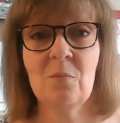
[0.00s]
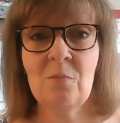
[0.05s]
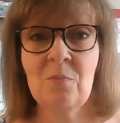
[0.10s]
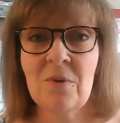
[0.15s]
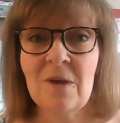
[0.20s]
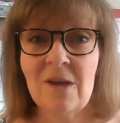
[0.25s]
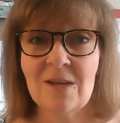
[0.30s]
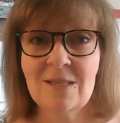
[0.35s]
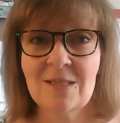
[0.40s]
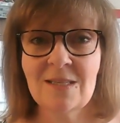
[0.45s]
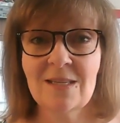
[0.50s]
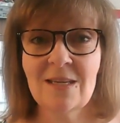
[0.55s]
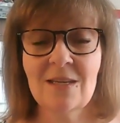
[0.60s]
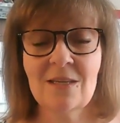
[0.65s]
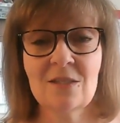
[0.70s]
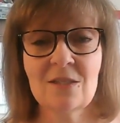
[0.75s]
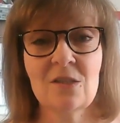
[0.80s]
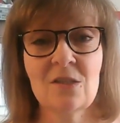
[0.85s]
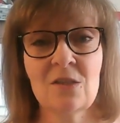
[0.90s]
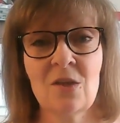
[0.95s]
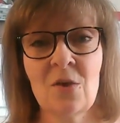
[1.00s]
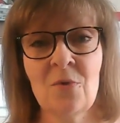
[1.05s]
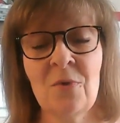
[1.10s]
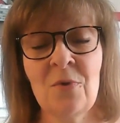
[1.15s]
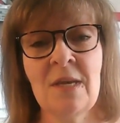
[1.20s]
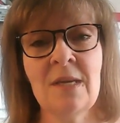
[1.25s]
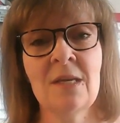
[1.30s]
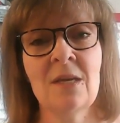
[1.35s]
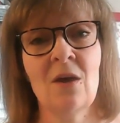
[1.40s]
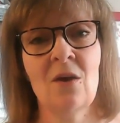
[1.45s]
But
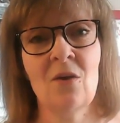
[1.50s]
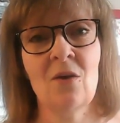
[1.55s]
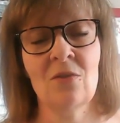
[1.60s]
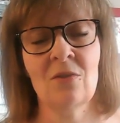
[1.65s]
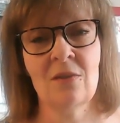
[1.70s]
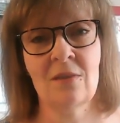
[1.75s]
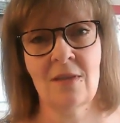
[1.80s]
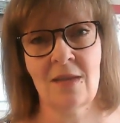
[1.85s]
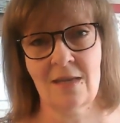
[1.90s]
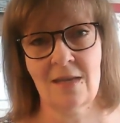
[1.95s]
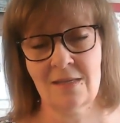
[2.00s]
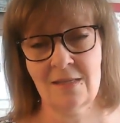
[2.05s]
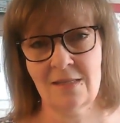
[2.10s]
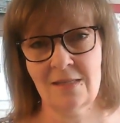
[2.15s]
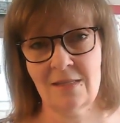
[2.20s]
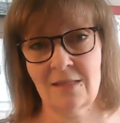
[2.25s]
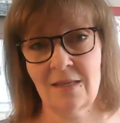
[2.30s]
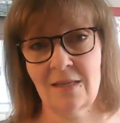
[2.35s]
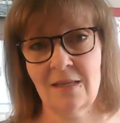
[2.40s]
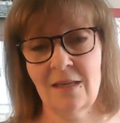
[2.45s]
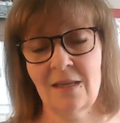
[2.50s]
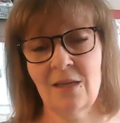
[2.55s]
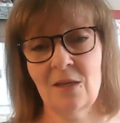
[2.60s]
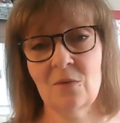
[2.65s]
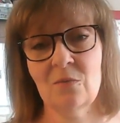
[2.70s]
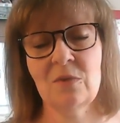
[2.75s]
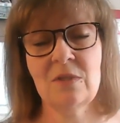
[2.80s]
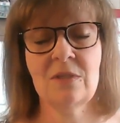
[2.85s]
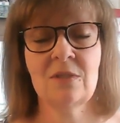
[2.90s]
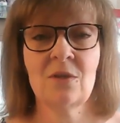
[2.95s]
sewing on this
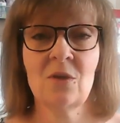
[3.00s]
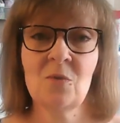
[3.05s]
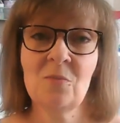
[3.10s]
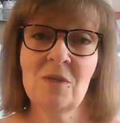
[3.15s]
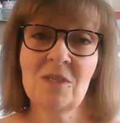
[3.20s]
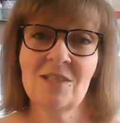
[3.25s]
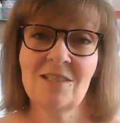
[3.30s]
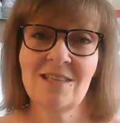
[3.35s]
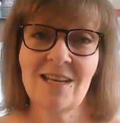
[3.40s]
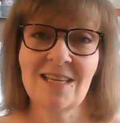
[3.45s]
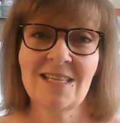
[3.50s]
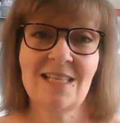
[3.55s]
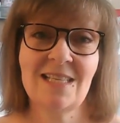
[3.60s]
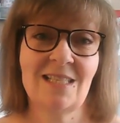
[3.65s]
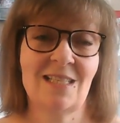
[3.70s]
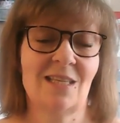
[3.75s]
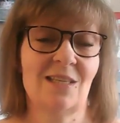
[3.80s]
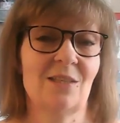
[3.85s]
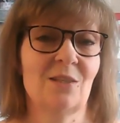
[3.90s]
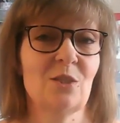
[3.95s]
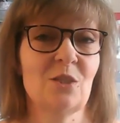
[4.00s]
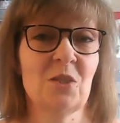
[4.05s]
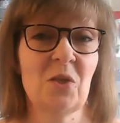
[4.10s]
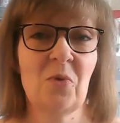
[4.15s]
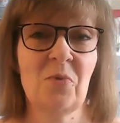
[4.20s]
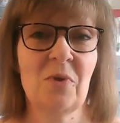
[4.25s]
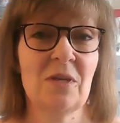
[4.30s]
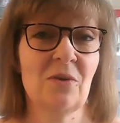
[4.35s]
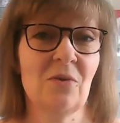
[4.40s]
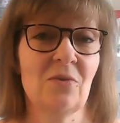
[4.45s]
was so much nicer than
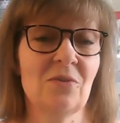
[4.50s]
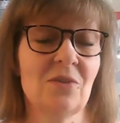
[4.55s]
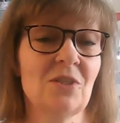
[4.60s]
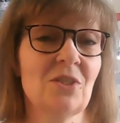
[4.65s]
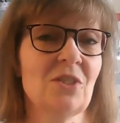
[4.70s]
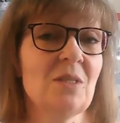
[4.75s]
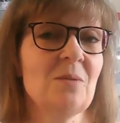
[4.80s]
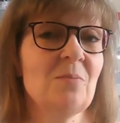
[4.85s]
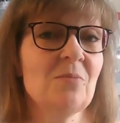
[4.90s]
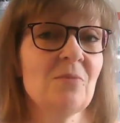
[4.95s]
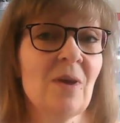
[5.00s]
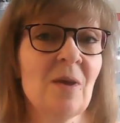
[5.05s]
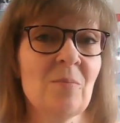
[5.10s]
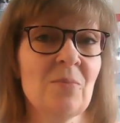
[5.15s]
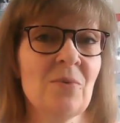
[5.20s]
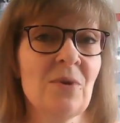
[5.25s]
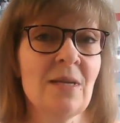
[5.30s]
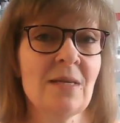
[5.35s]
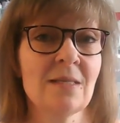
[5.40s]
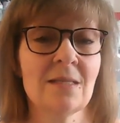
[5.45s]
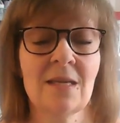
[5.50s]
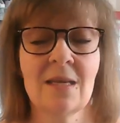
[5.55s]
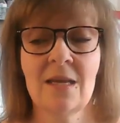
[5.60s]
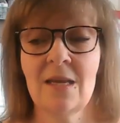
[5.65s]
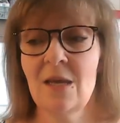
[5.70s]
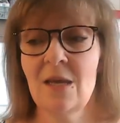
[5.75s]
sewing on the cheap fabrics